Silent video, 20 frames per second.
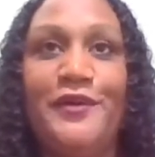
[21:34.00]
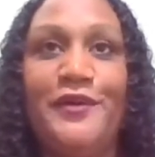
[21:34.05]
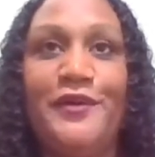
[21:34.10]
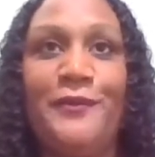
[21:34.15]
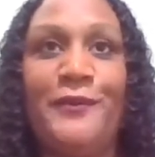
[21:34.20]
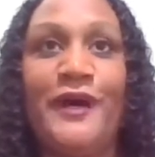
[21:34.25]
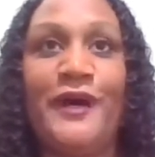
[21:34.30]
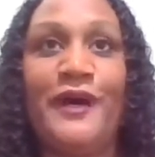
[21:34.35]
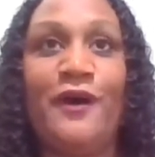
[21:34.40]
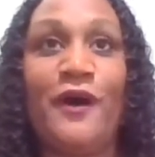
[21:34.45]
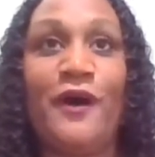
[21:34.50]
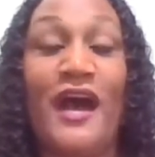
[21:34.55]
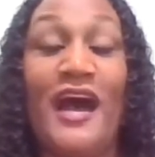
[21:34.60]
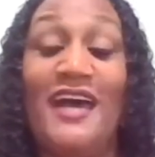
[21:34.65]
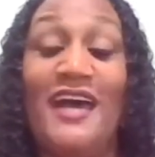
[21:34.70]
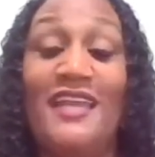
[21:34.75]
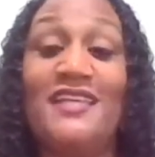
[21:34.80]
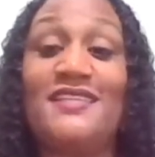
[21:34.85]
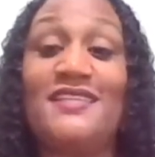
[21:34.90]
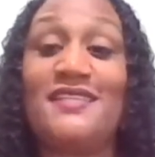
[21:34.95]
Well,
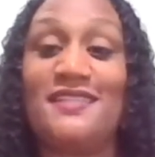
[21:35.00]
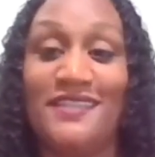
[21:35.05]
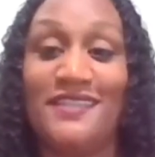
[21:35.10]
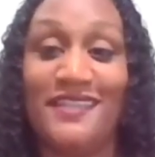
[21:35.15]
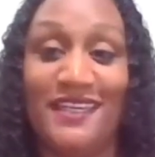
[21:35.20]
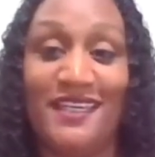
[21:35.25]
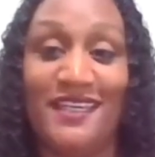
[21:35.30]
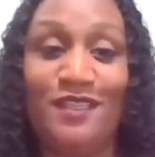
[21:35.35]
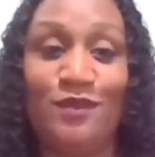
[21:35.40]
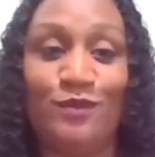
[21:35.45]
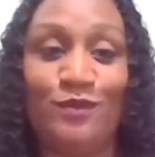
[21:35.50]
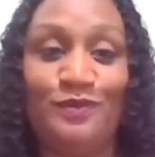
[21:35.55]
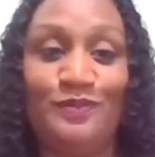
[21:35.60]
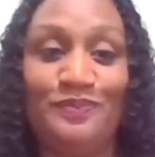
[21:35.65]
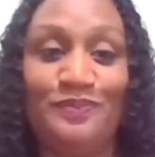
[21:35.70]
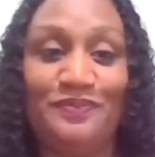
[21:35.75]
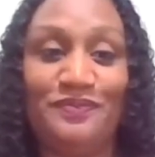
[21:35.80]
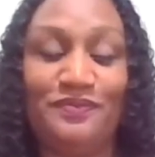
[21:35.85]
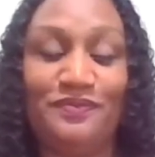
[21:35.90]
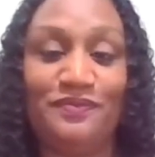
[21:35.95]
honestly,
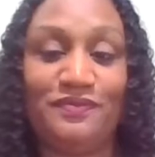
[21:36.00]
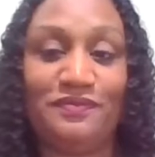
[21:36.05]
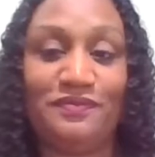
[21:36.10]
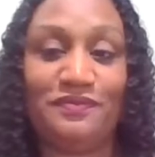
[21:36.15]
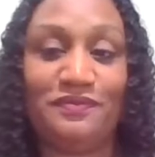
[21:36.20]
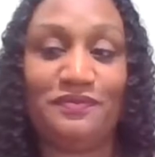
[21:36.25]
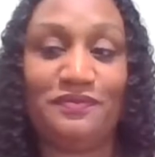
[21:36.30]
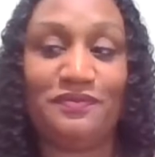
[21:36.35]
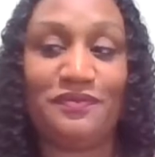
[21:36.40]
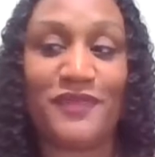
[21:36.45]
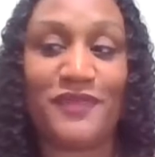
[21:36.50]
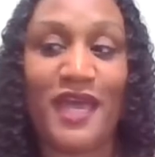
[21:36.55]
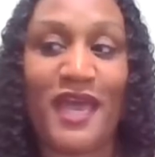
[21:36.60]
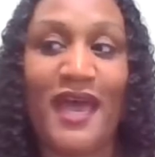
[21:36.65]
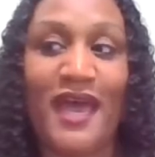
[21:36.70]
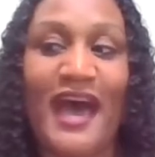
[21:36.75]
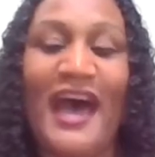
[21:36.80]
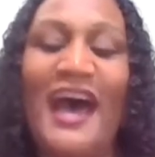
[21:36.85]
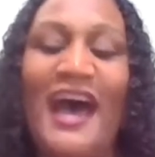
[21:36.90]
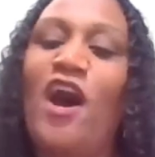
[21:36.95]

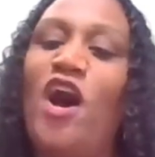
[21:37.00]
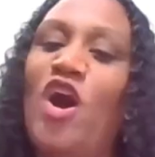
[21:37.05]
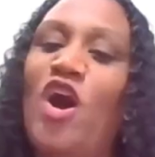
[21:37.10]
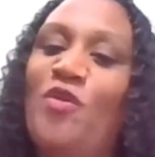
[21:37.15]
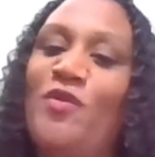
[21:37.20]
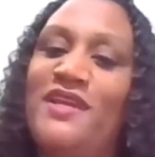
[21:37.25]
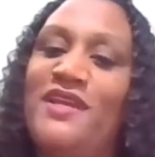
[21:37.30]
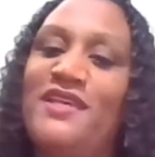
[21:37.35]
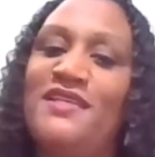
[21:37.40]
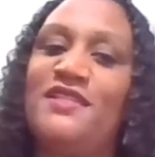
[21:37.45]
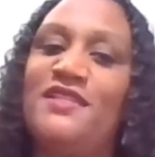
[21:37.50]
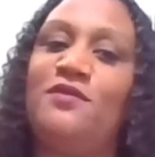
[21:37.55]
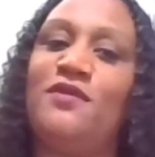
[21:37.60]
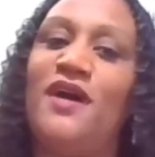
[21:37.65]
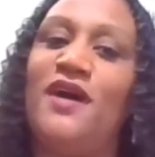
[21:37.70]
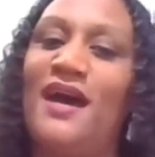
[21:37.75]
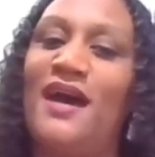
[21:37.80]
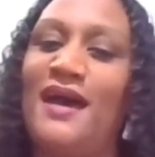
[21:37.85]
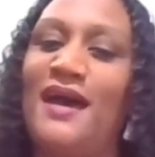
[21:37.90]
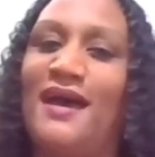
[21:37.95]

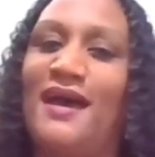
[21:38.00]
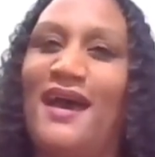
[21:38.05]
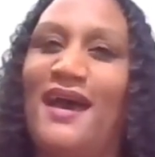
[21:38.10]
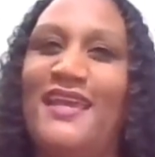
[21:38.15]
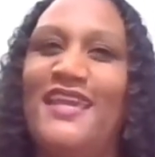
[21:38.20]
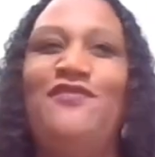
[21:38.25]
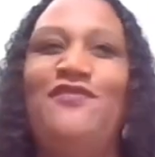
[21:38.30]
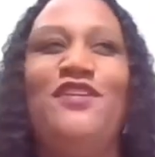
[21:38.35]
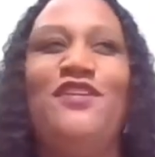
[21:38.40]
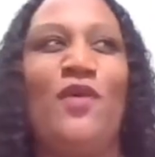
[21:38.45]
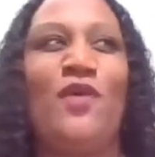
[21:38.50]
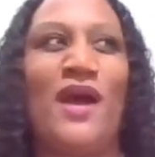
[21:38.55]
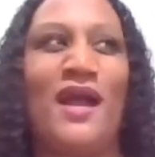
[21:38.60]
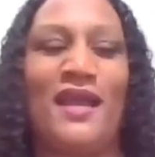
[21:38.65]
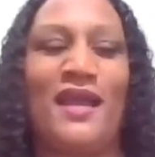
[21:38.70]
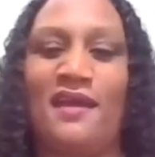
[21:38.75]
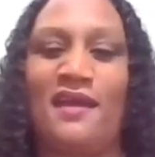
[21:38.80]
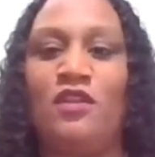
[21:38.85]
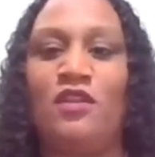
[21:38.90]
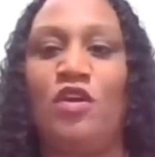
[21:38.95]
I even though I
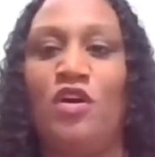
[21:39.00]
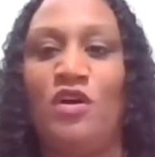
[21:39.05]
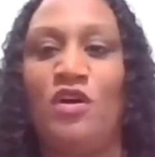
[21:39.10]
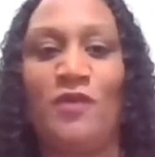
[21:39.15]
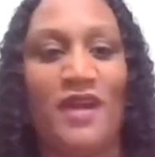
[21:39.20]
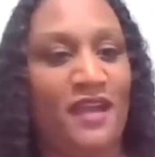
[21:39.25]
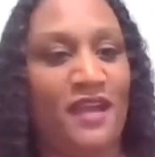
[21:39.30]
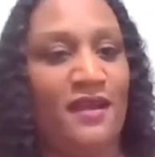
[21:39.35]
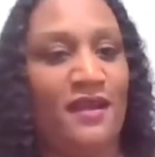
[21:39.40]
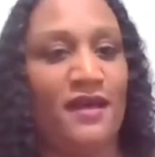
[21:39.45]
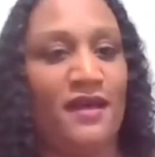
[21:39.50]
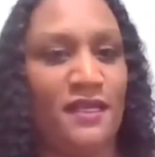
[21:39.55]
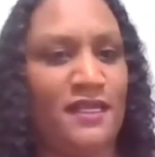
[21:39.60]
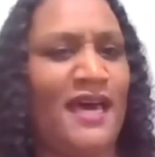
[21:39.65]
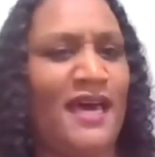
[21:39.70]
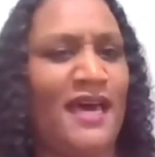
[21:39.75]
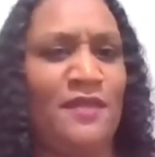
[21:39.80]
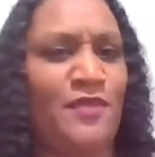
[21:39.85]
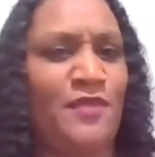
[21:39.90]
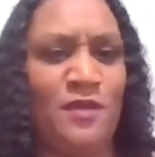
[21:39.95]
got along with a
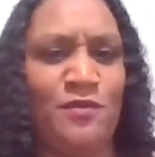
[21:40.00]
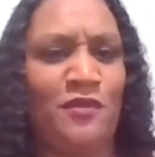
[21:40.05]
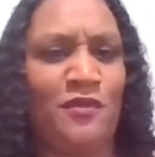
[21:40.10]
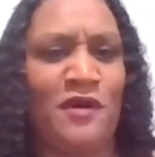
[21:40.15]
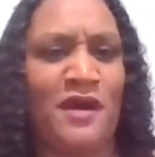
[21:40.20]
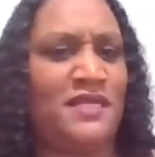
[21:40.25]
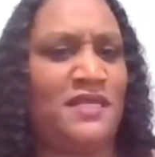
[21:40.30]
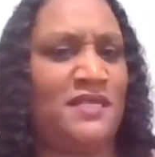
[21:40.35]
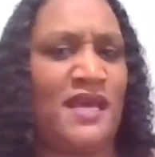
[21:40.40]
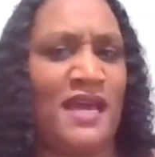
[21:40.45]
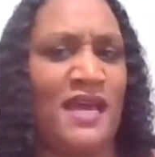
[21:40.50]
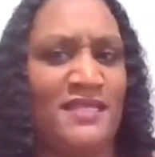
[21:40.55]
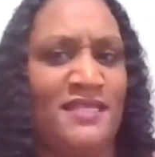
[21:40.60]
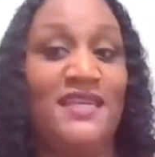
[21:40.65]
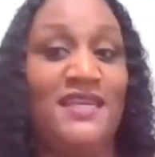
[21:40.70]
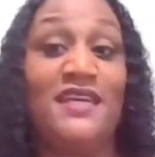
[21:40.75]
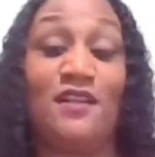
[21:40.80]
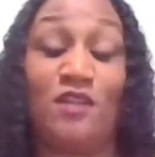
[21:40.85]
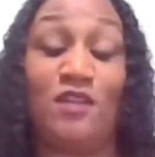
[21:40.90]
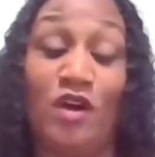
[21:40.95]
lot of people, I
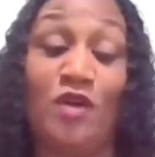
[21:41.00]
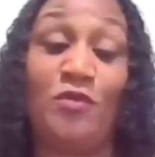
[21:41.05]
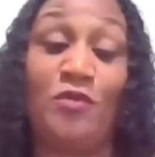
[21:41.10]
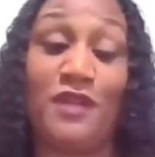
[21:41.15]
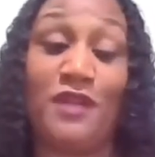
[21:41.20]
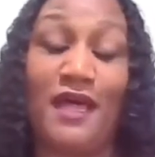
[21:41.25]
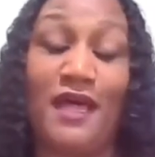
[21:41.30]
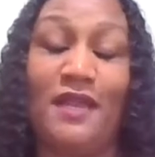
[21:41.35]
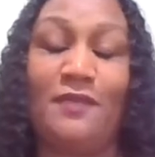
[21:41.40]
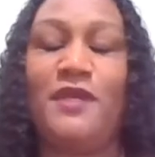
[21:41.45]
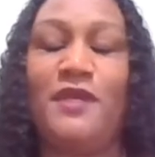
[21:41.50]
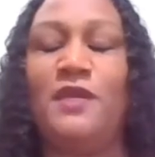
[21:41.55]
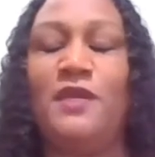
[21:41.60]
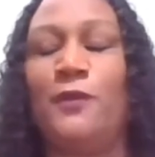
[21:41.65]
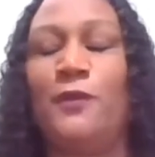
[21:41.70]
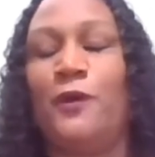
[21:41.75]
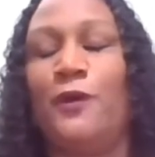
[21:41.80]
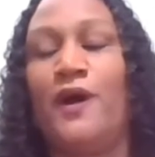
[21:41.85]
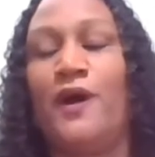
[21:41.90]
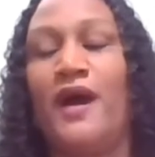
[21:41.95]
did get along with a lot of
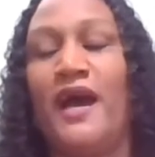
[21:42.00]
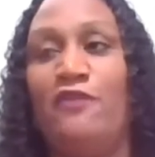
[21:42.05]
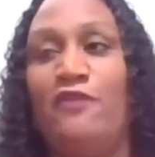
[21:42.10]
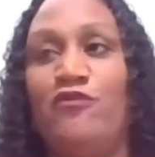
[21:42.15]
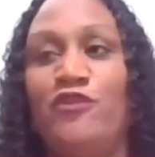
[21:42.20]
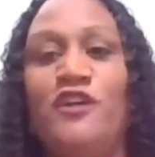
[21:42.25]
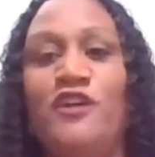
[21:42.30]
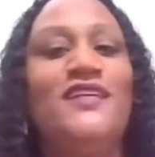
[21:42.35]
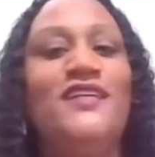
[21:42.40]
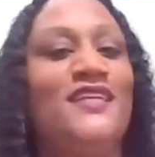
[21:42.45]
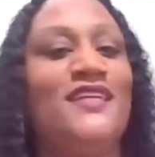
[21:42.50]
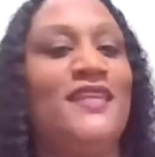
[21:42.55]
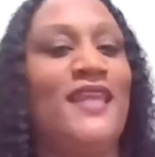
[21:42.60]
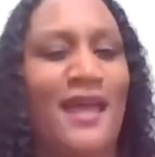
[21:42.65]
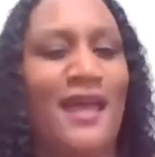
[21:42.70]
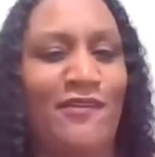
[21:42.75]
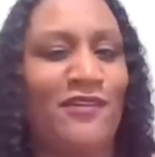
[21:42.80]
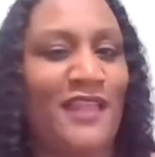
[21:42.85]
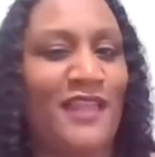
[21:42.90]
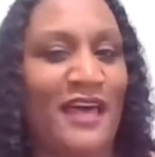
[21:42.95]
people. I really didn't
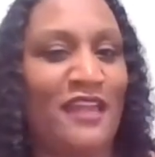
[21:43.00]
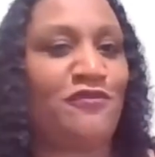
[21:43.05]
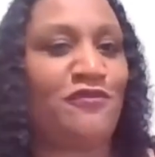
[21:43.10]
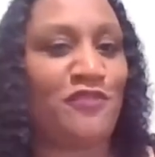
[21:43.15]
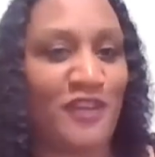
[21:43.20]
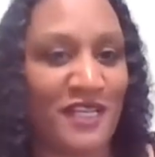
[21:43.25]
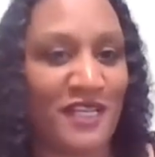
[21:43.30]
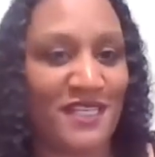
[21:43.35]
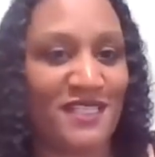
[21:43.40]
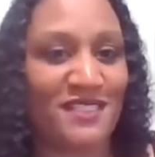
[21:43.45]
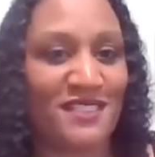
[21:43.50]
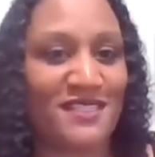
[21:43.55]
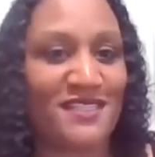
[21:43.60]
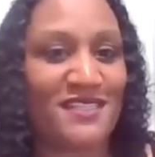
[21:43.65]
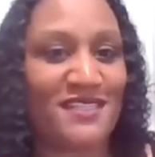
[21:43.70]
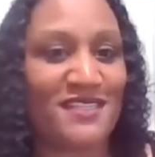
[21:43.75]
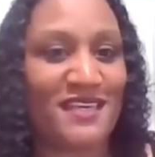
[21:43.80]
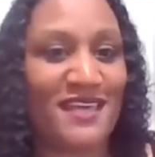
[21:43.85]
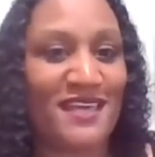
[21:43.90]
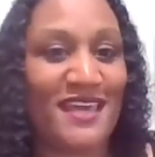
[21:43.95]
have a lot of friends.